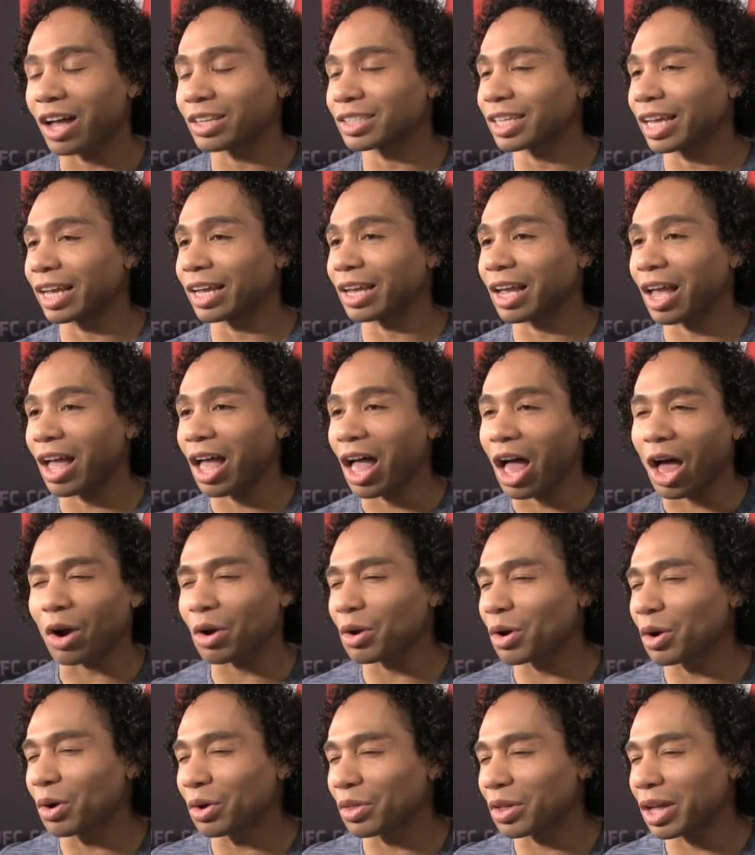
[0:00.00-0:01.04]
I was like, I
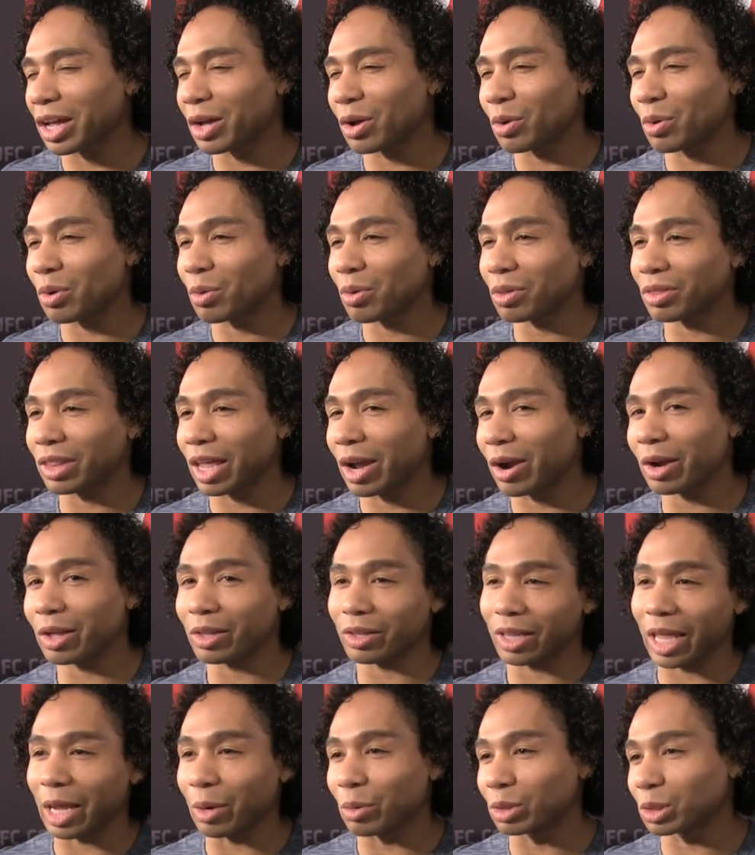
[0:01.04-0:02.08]
don't know what the hell
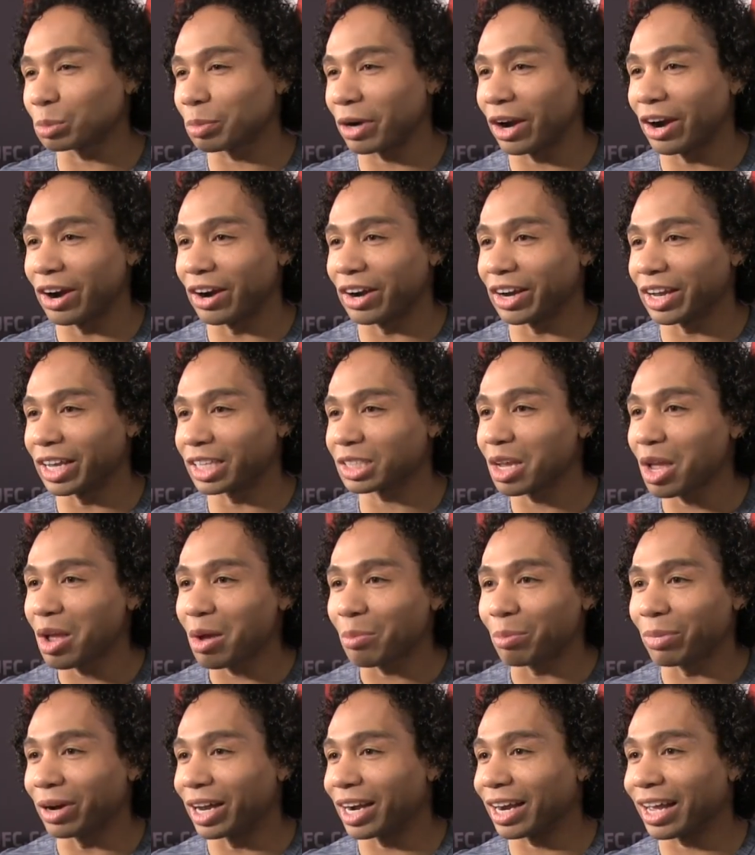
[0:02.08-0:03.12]
language barrier is,
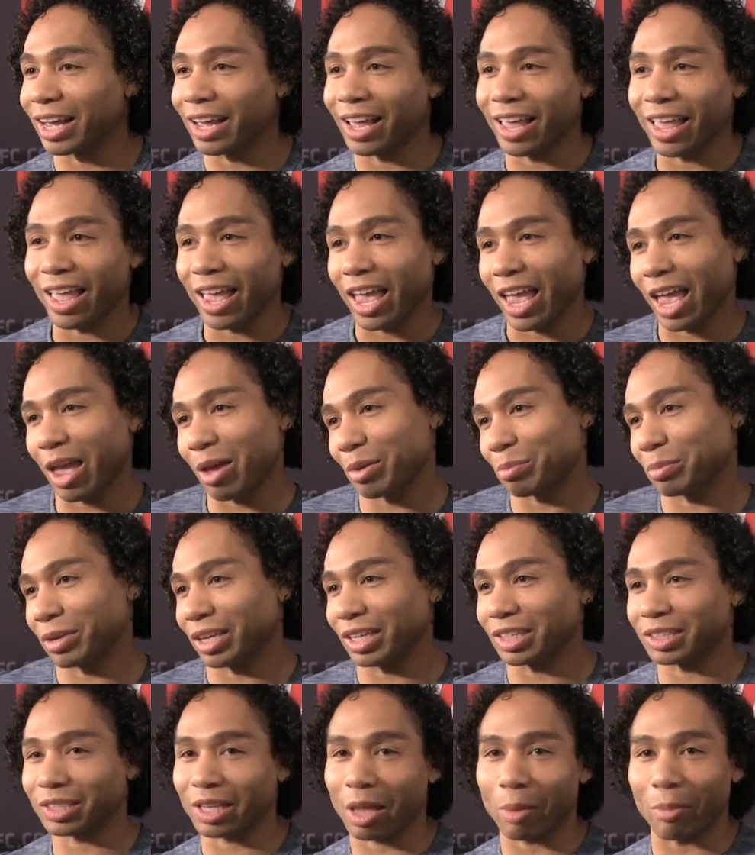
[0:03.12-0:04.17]
but that
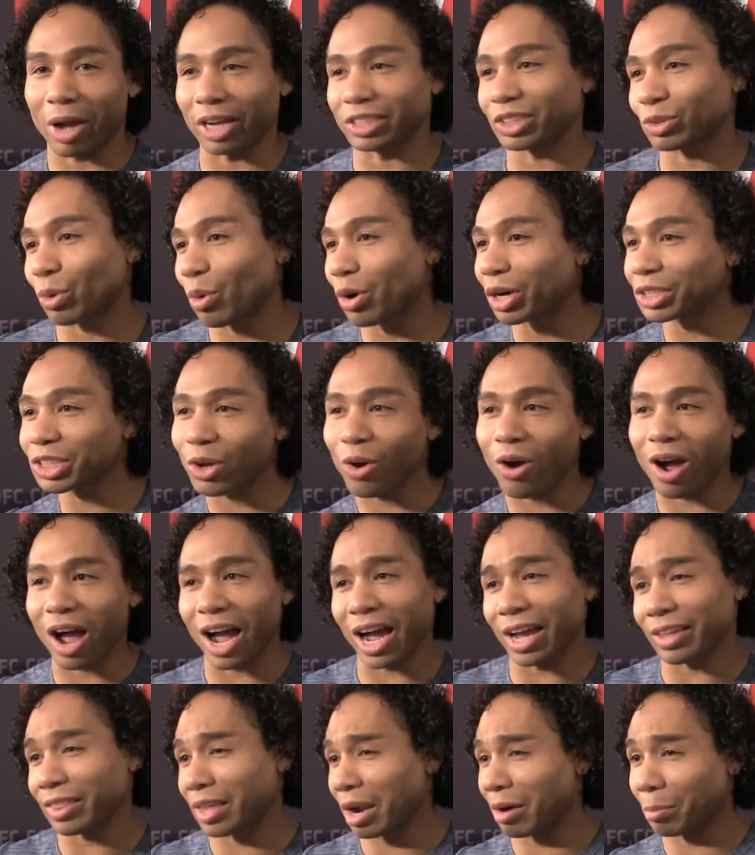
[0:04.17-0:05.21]
means am I soaring so
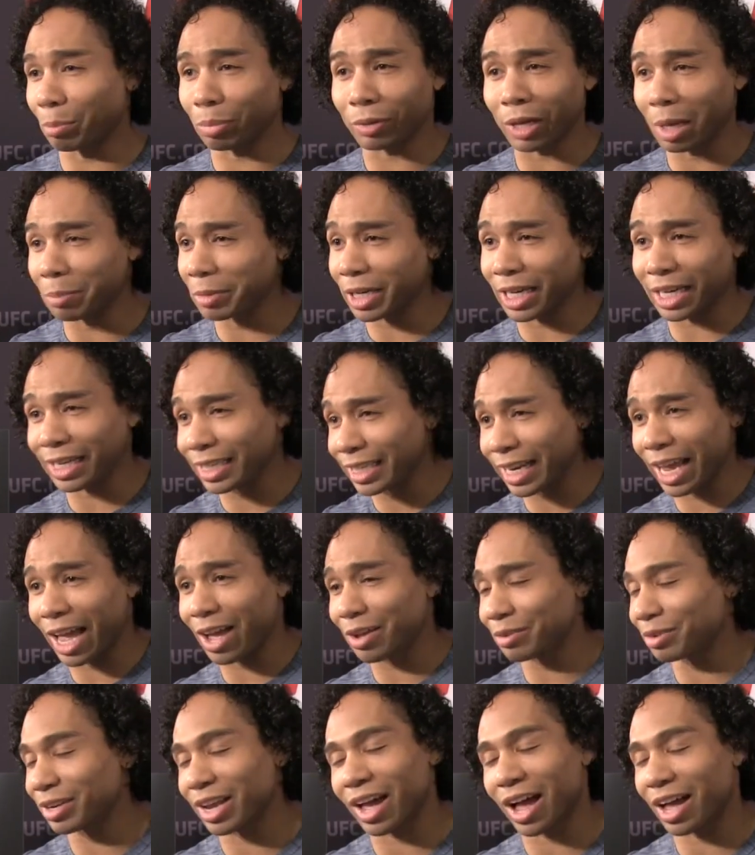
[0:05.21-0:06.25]
high that I'm plummeting
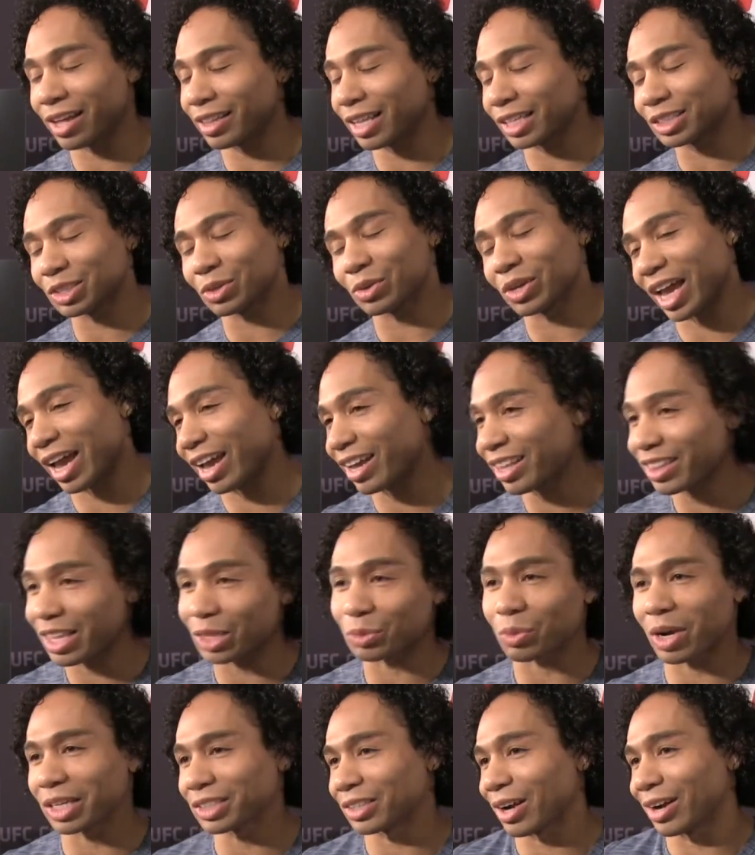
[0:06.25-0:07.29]
down? Nah, that's okay.
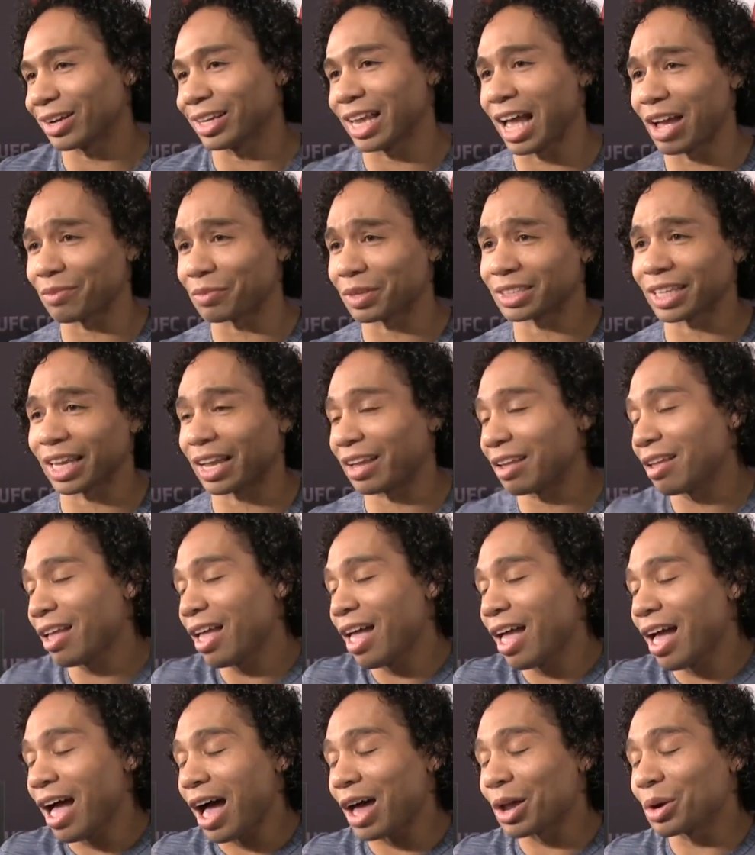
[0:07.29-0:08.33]
That's why I started laughing. I was like,
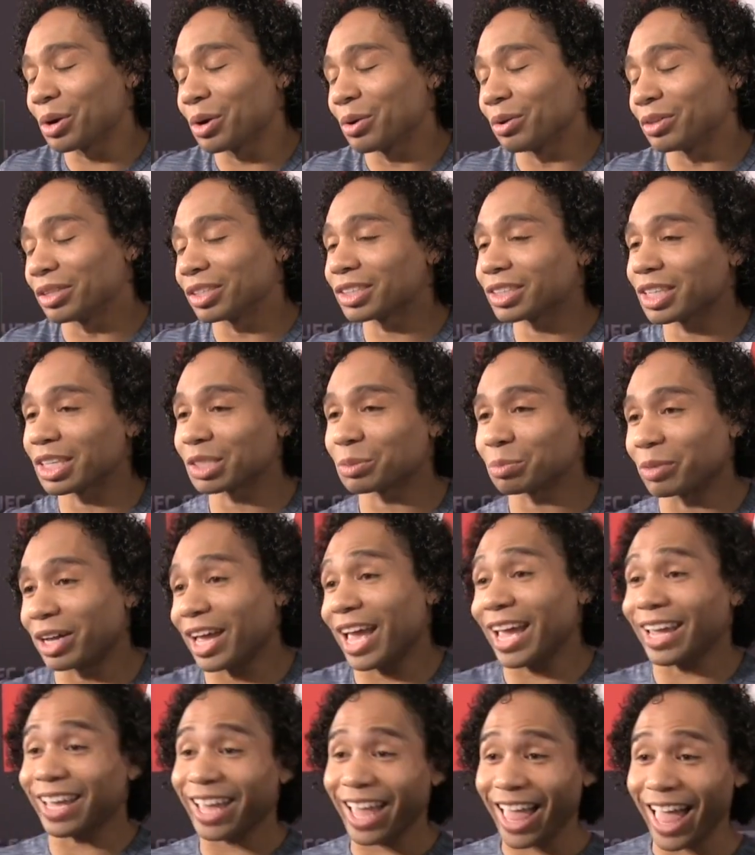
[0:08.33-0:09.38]
I don't know what this is,
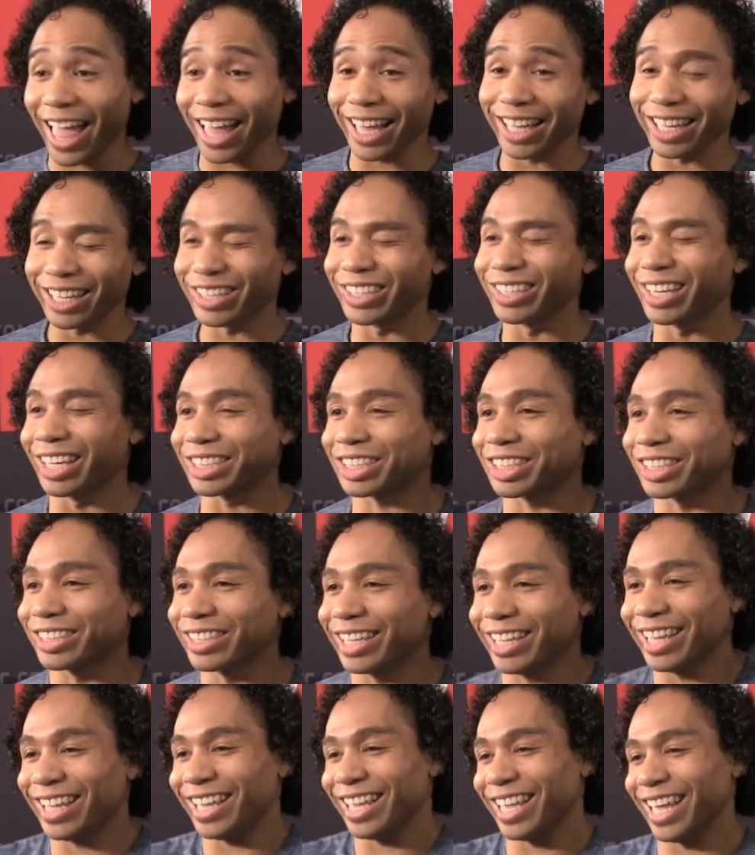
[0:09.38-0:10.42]
but hey, good luck to
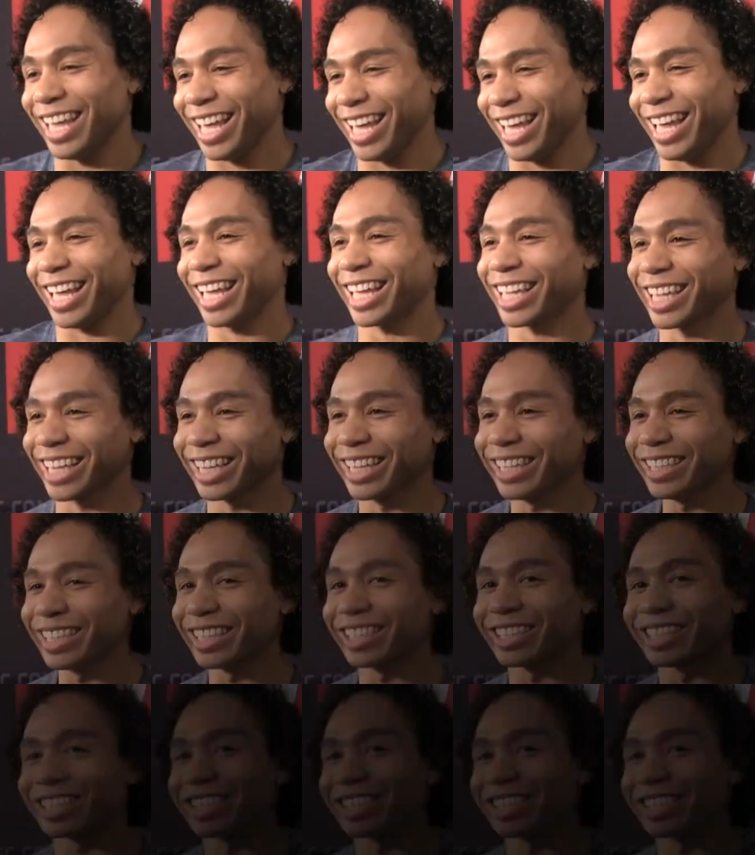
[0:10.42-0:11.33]
you.